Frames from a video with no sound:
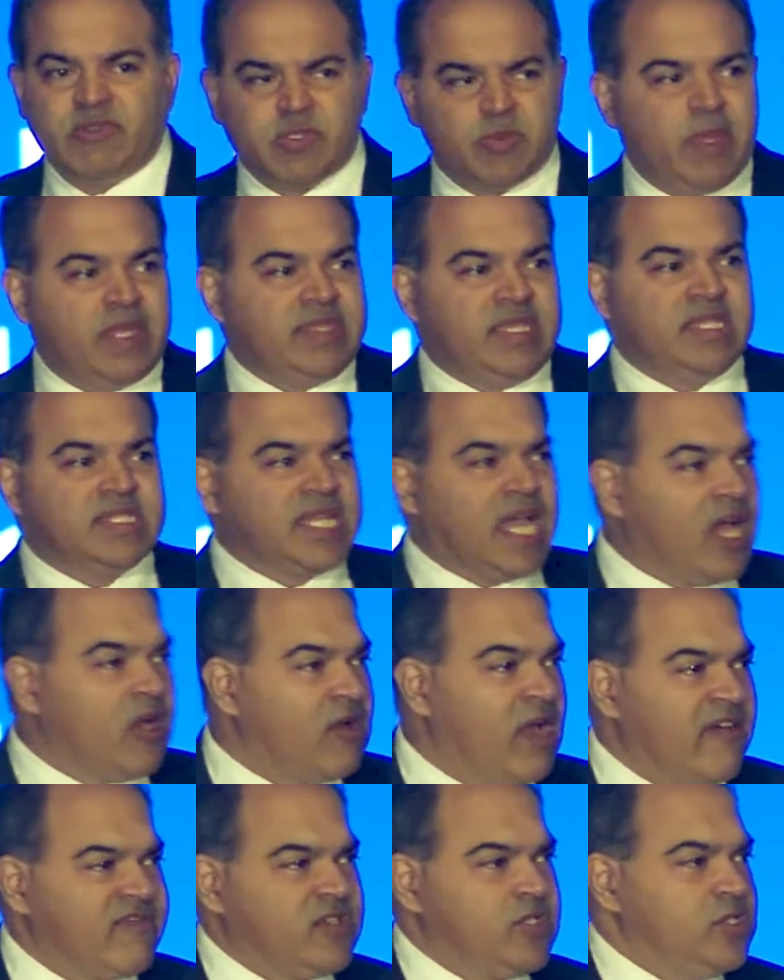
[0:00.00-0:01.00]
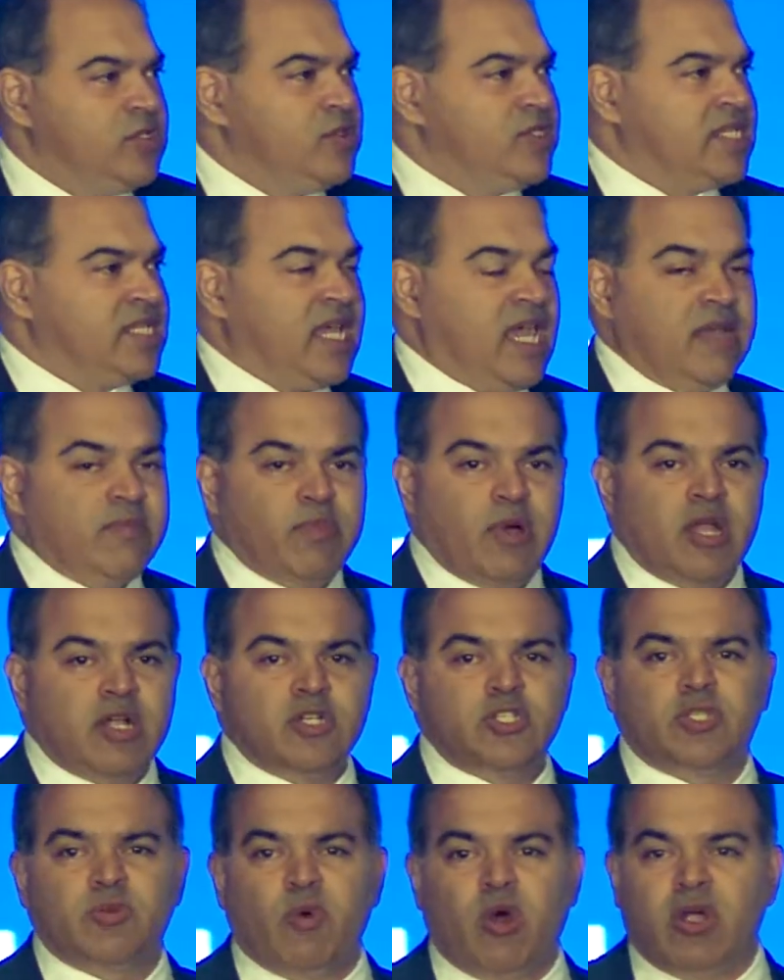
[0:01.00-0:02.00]
spent the entire afternoon today and part
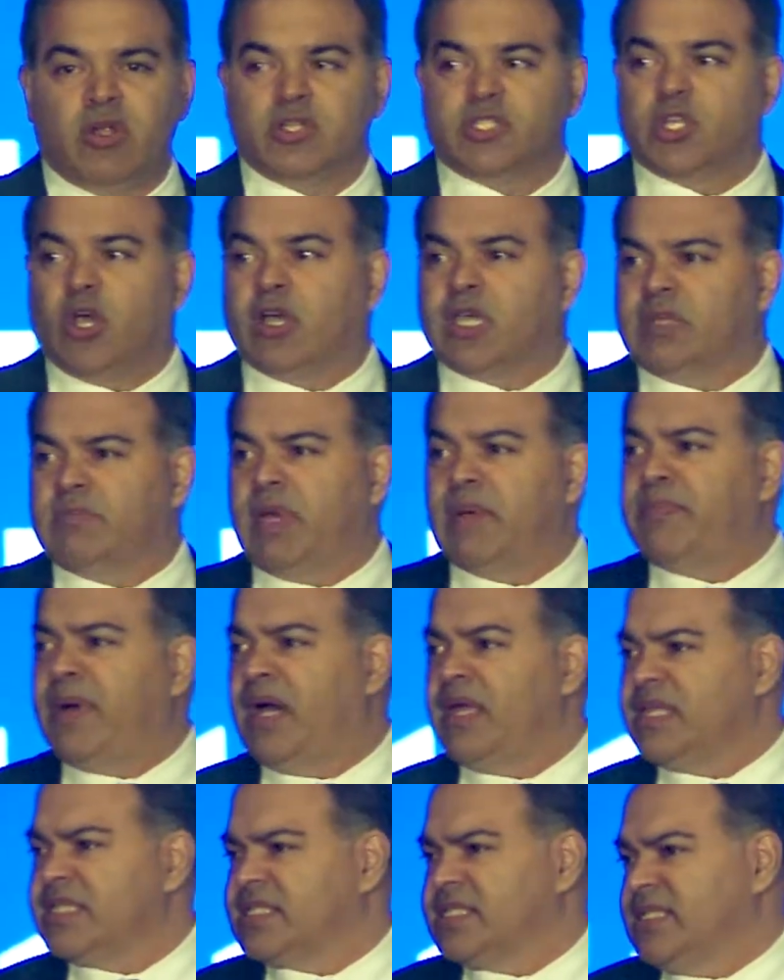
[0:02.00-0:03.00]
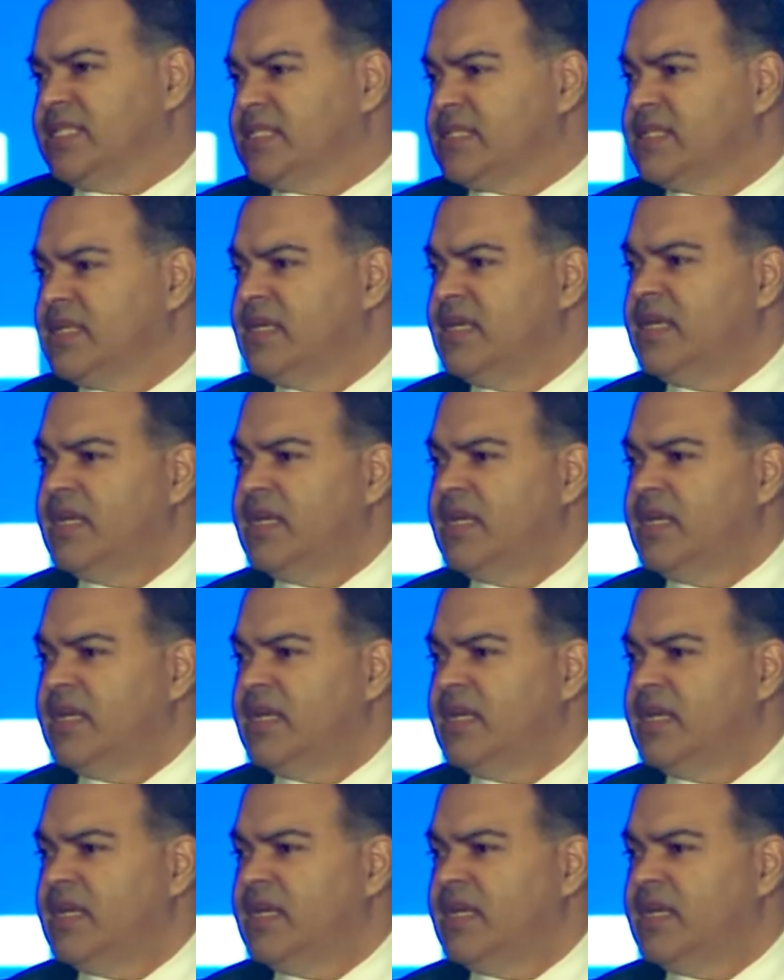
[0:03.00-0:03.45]
of tomorrow talking about policies.